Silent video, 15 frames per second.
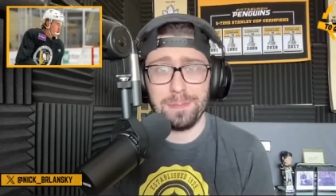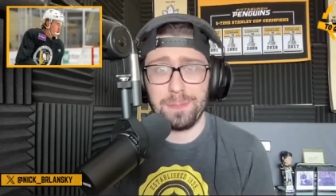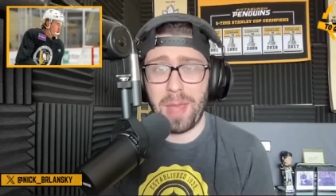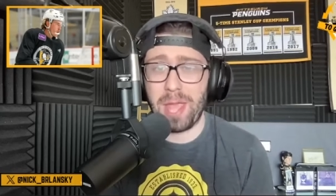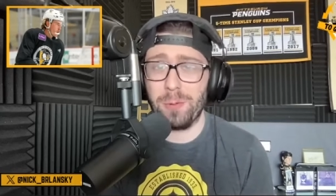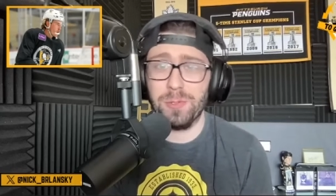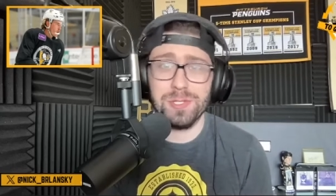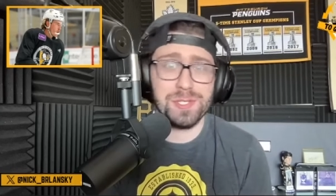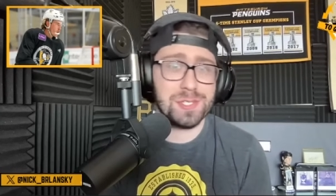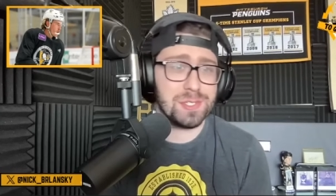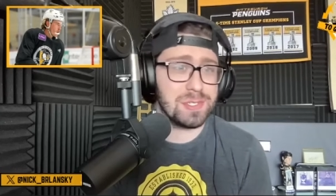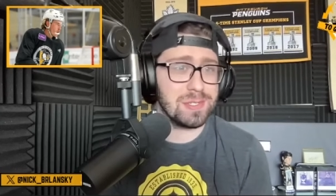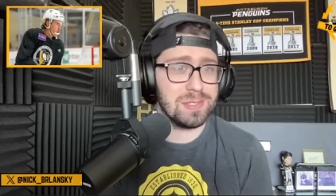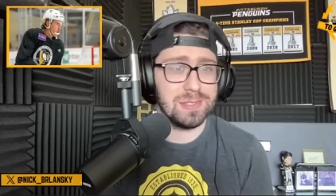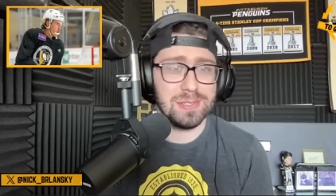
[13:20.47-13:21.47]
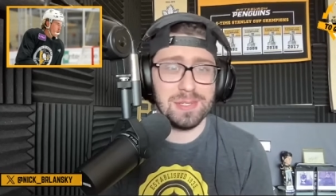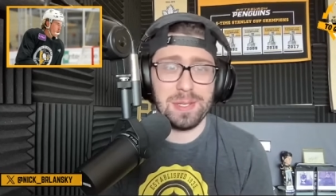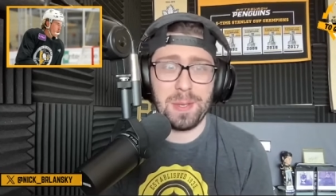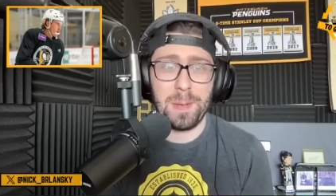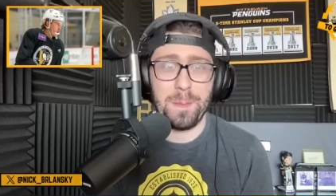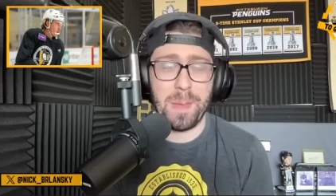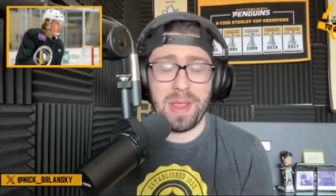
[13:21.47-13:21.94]
Penguins,
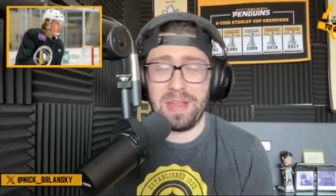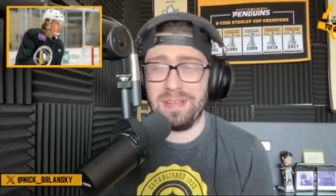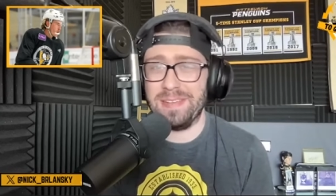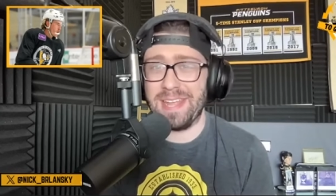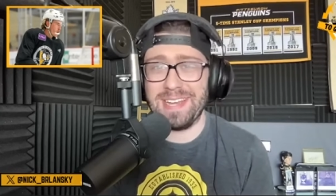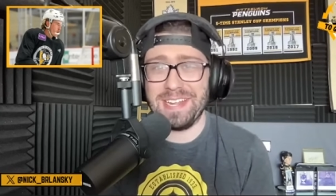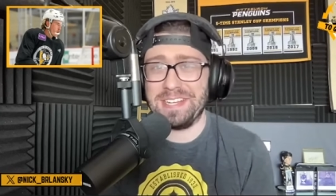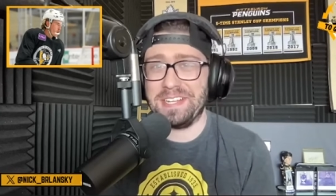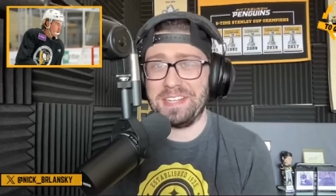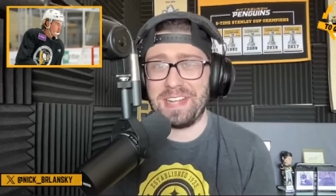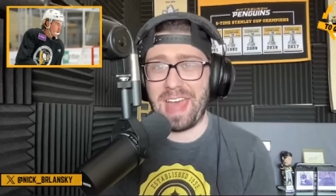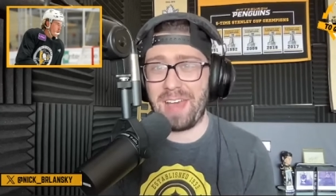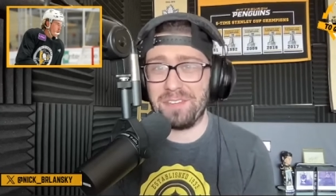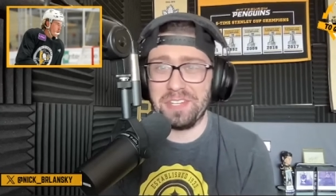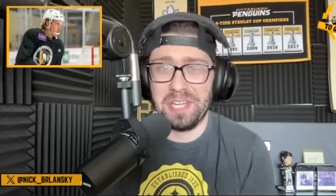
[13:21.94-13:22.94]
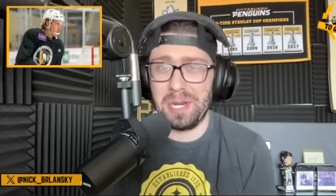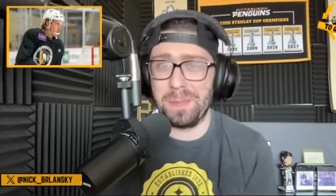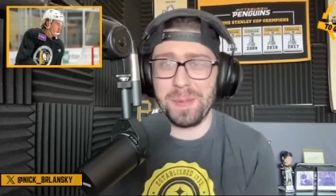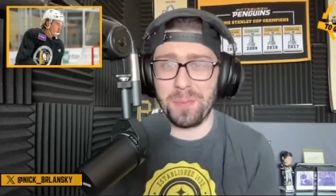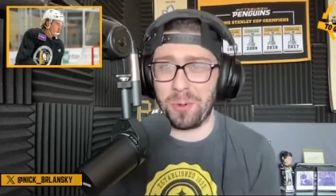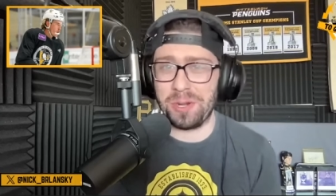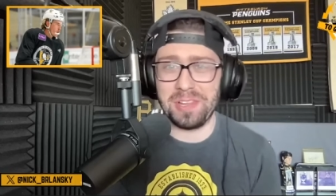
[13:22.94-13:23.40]
man, they need to have a little
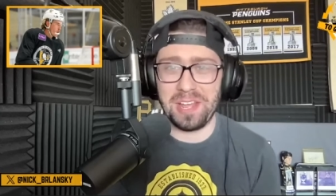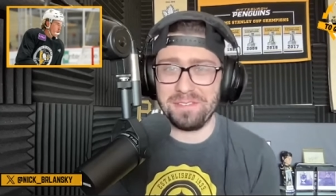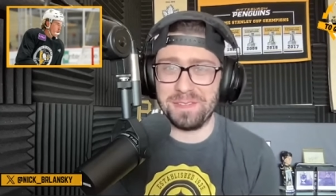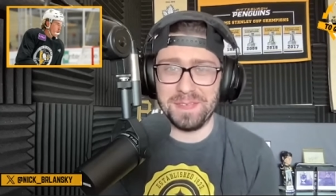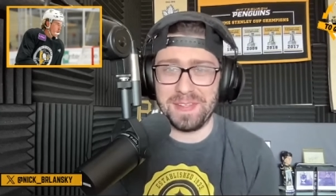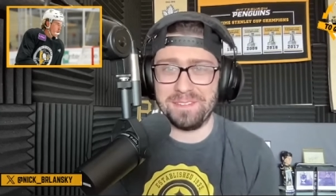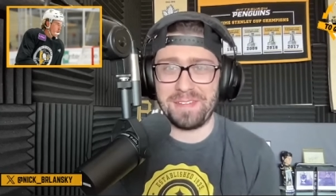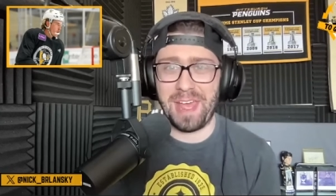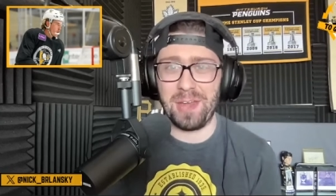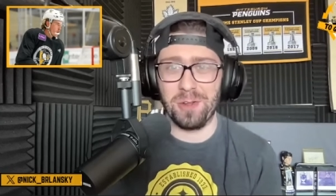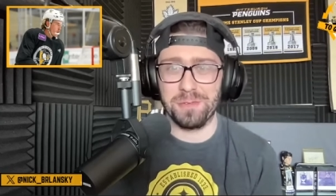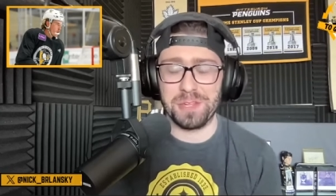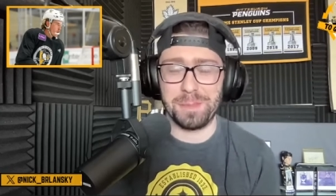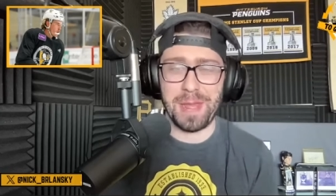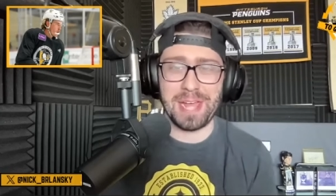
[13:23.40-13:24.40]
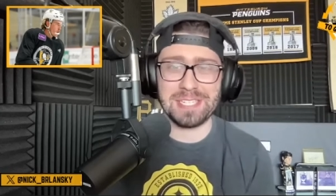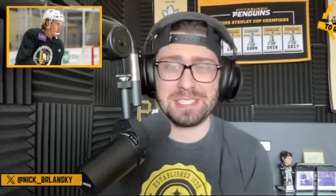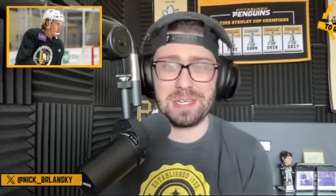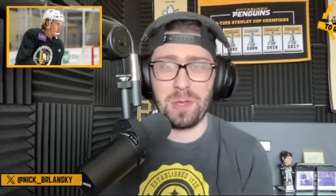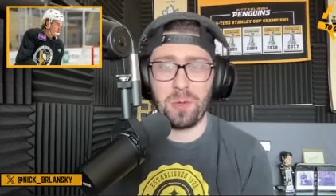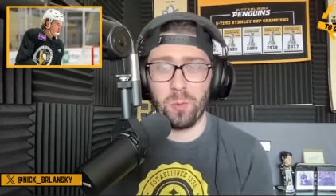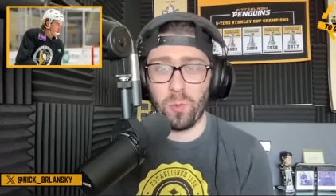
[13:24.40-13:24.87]
bit more life than they've had over the
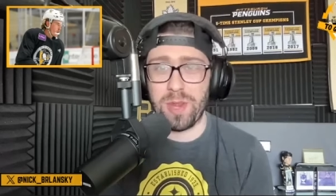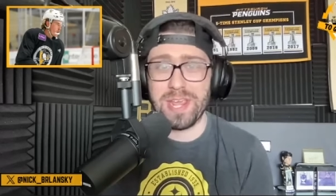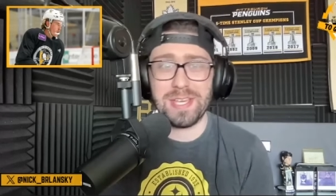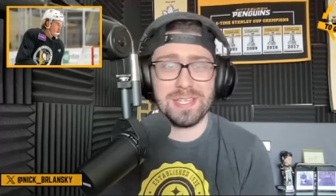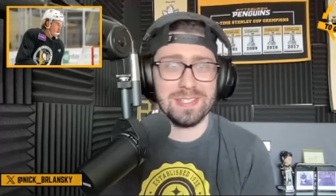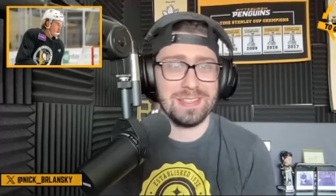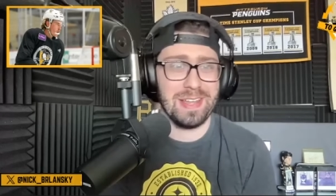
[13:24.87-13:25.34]
past week.